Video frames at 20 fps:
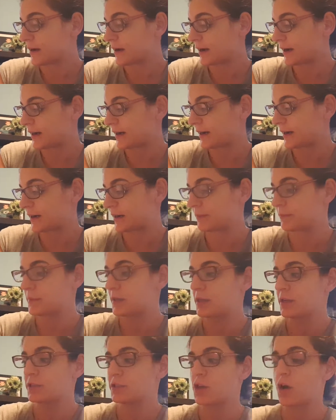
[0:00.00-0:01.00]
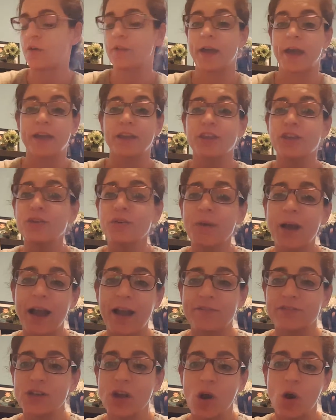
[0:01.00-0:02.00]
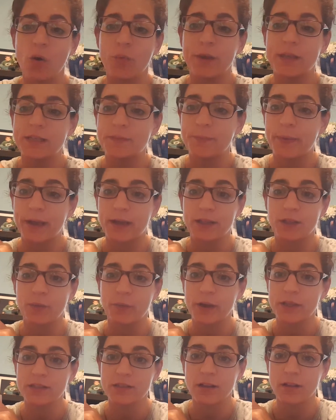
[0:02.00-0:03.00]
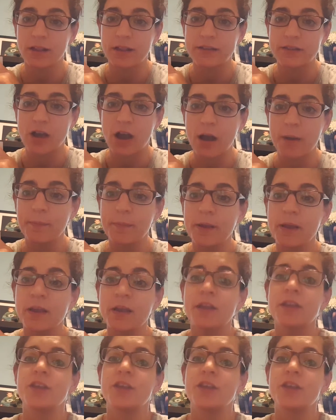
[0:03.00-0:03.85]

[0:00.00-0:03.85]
So all that. You don't have to always pick the ones on the top.